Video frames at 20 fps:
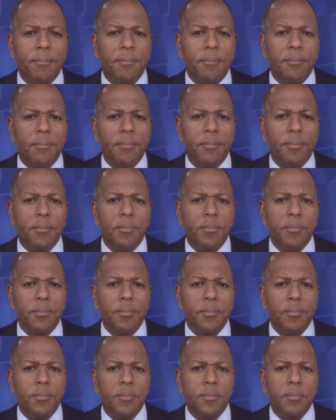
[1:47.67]

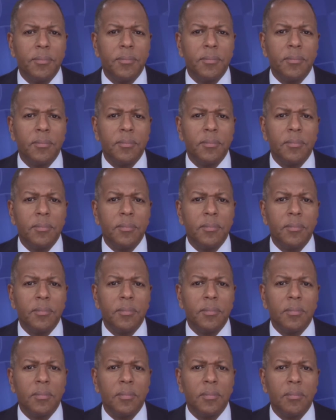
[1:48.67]

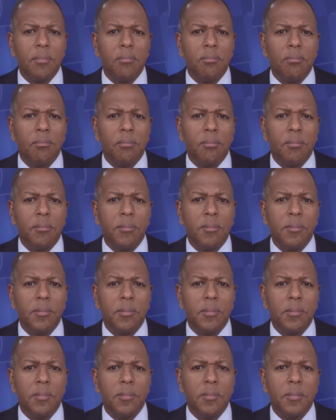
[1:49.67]

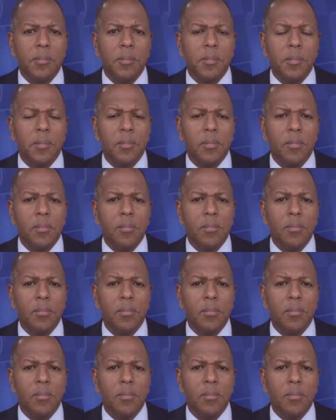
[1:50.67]
This person isn't speaking.